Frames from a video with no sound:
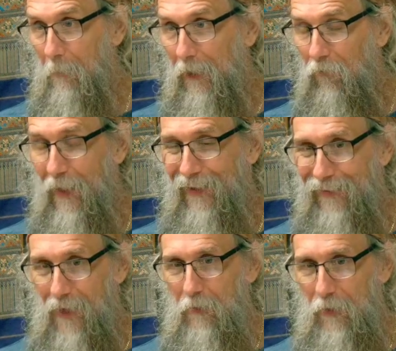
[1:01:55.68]
Because
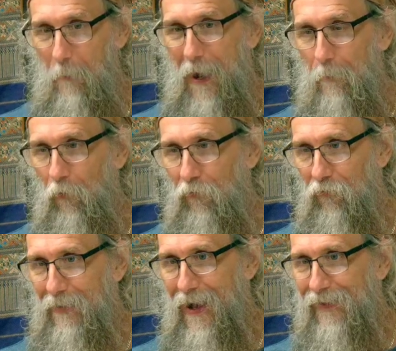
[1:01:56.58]
love in the Bible is
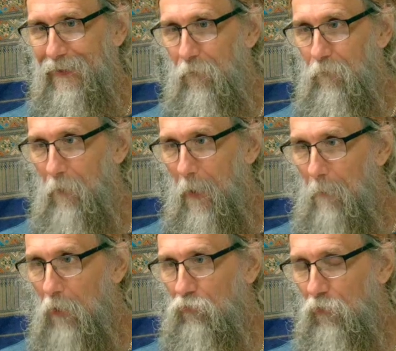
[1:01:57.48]
not the
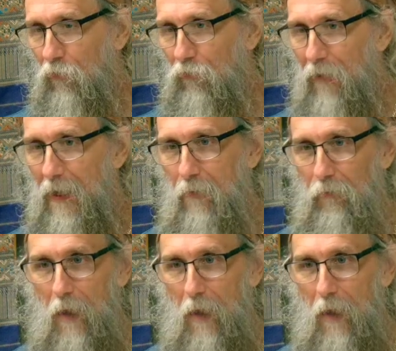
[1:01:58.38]
emotional state of